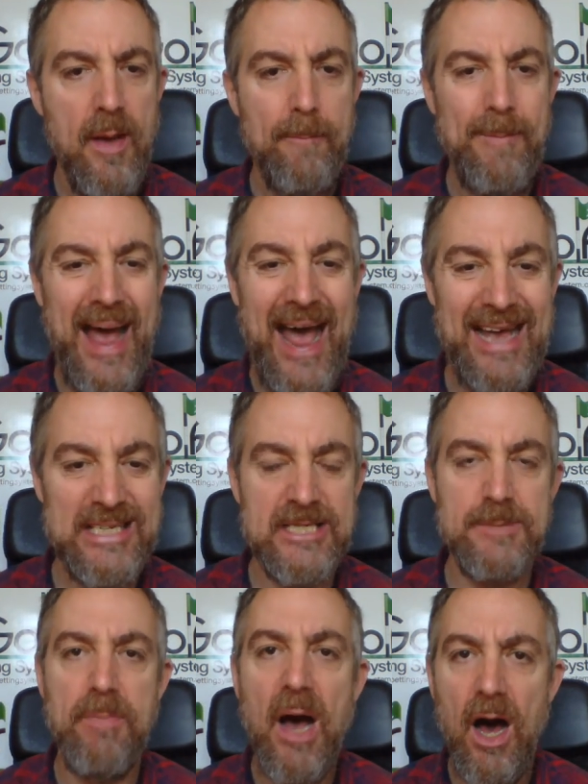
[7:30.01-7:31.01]

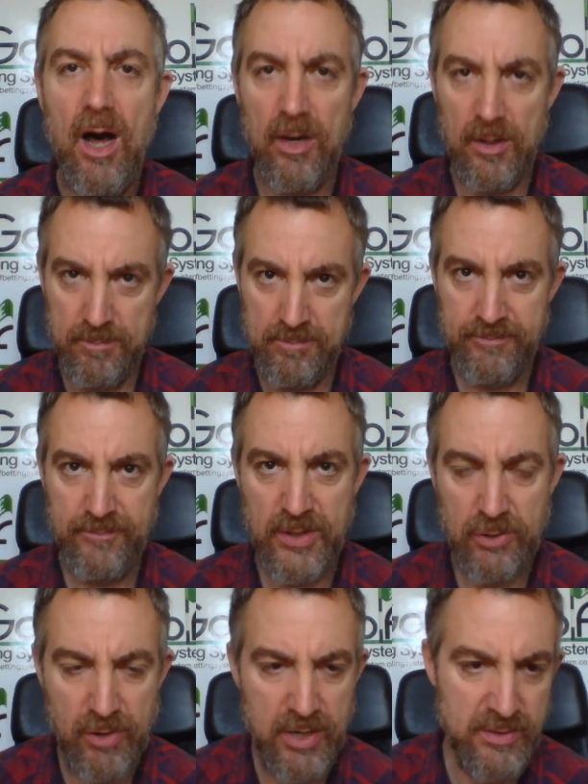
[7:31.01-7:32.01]
Paspalum, the
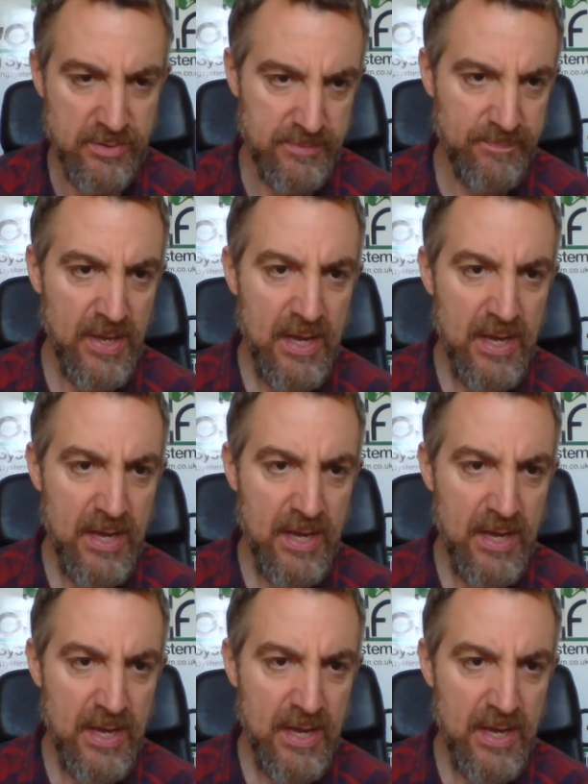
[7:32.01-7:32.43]
greens.